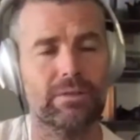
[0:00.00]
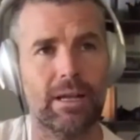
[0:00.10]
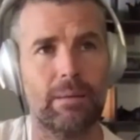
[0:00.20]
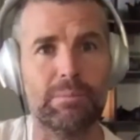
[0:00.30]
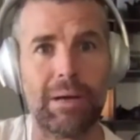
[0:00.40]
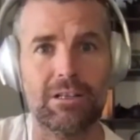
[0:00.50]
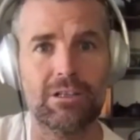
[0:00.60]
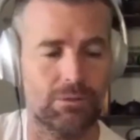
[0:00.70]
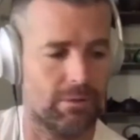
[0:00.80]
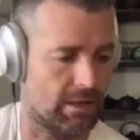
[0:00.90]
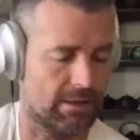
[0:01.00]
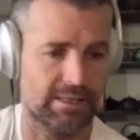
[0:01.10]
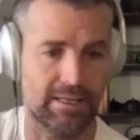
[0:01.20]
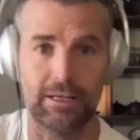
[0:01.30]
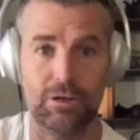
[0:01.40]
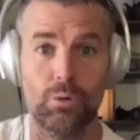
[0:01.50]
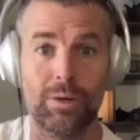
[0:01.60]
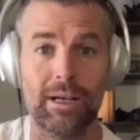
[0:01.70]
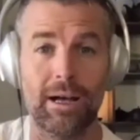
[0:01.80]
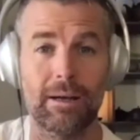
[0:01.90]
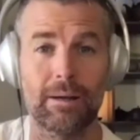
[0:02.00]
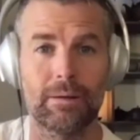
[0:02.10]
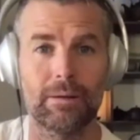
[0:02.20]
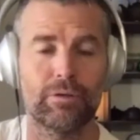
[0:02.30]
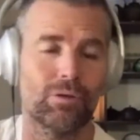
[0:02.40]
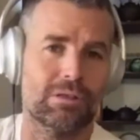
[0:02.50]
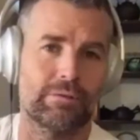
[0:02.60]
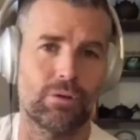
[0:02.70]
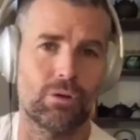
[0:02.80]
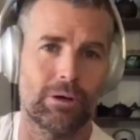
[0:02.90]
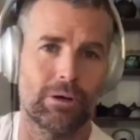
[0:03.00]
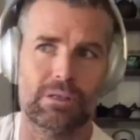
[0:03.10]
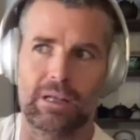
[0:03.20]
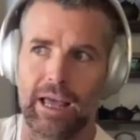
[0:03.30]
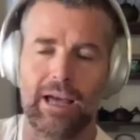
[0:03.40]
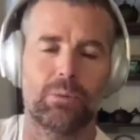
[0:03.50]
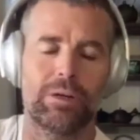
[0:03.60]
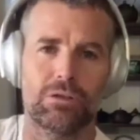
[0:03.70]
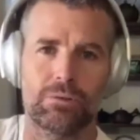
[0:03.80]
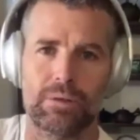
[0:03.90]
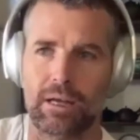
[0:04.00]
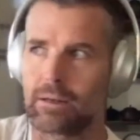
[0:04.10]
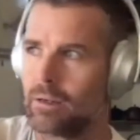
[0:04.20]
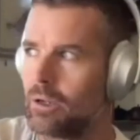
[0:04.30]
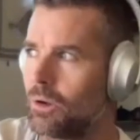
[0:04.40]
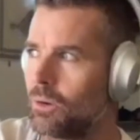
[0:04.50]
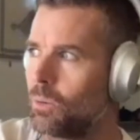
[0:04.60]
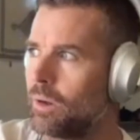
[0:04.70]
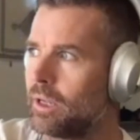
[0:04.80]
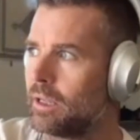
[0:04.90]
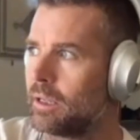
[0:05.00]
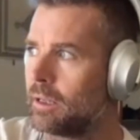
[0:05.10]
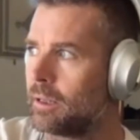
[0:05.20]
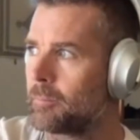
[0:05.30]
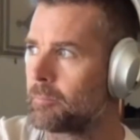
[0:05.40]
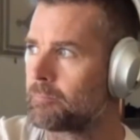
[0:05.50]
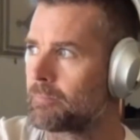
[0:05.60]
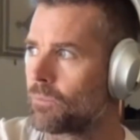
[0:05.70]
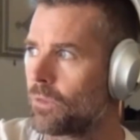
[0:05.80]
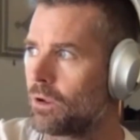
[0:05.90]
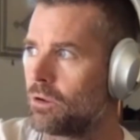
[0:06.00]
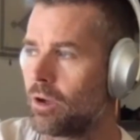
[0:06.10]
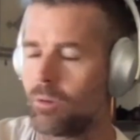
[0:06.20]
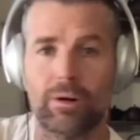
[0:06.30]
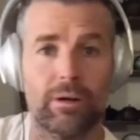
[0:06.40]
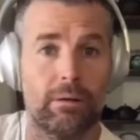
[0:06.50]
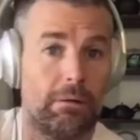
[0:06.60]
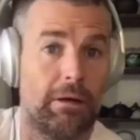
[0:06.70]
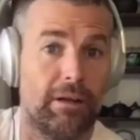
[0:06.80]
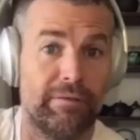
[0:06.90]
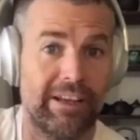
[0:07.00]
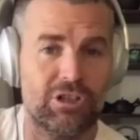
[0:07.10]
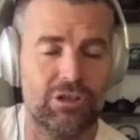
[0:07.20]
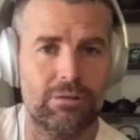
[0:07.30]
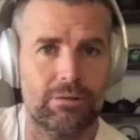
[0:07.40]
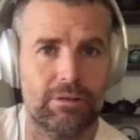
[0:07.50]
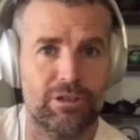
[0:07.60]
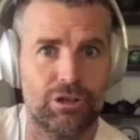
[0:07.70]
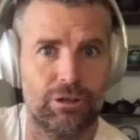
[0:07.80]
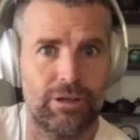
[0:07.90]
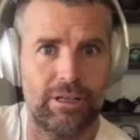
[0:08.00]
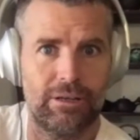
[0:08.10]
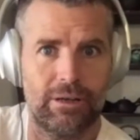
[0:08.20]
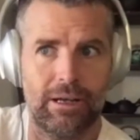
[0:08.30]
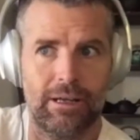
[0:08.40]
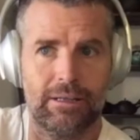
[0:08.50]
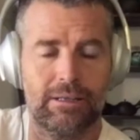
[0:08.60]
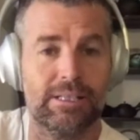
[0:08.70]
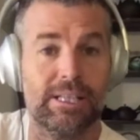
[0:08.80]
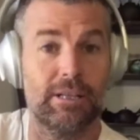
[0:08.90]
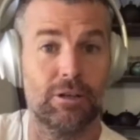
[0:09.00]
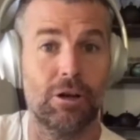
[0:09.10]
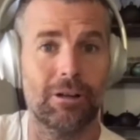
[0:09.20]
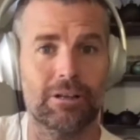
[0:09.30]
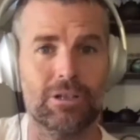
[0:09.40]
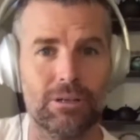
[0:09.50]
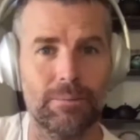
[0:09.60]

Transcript: It comes back to understanding who we are first and foremost. And how do we do that? We go on an adventure or a journey and seek knowledge.